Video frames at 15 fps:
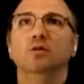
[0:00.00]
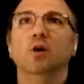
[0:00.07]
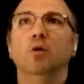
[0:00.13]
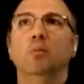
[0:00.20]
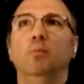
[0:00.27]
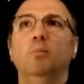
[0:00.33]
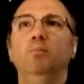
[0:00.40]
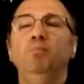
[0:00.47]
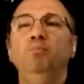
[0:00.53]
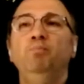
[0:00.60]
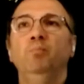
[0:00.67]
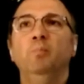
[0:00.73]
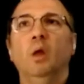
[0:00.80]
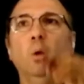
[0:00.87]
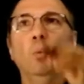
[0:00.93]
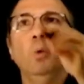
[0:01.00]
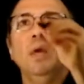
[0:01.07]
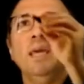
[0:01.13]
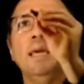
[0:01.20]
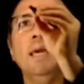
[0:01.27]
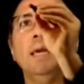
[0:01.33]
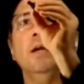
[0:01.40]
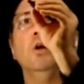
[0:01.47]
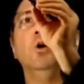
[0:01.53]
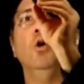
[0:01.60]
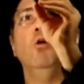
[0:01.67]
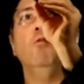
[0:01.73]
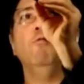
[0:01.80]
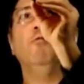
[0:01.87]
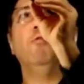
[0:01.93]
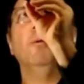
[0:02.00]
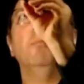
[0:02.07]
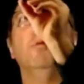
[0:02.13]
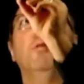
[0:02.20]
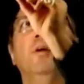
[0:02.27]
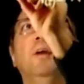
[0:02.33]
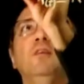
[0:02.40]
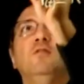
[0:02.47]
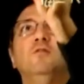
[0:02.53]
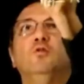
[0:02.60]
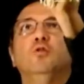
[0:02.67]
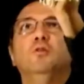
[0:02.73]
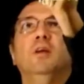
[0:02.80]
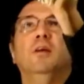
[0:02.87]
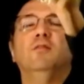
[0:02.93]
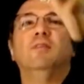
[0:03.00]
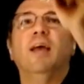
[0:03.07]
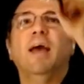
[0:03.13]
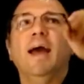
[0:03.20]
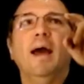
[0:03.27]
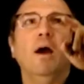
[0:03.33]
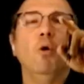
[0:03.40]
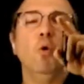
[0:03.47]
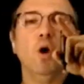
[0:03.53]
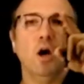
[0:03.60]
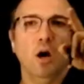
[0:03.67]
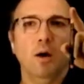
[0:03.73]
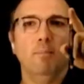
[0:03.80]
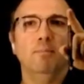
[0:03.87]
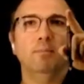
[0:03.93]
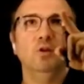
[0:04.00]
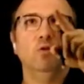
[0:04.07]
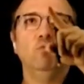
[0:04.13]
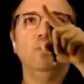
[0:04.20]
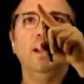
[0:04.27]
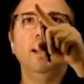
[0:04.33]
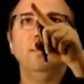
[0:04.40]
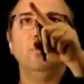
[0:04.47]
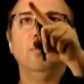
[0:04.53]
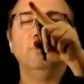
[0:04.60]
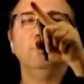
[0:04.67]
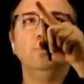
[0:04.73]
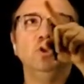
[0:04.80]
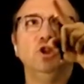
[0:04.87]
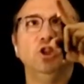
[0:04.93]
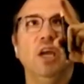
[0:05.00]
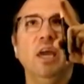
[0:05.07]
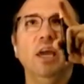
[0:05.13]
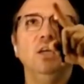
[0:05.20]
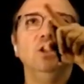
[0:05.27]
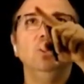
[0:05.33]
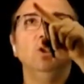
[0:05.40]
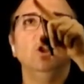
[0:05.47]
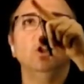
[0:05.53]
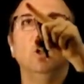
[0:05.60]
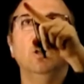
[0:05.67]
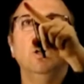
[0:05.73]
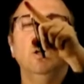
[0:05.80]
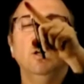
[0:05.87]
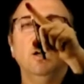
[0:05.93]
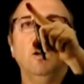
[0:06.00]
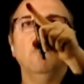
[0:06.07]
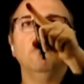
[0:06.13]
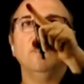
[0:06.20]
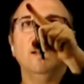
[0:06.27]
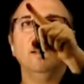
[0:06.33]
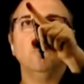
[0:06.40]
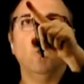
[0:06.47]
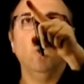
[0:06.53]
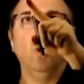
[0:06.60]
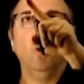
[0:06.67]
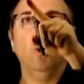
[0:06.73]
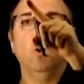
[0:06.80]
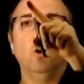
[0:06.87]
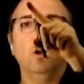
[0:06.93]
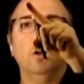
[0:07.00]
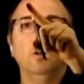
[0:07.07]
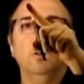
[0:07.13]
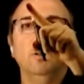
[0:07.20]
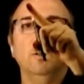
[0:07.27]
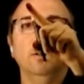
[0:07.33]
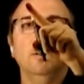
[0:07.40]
So we can go from this to this. How come the rate of change of that R,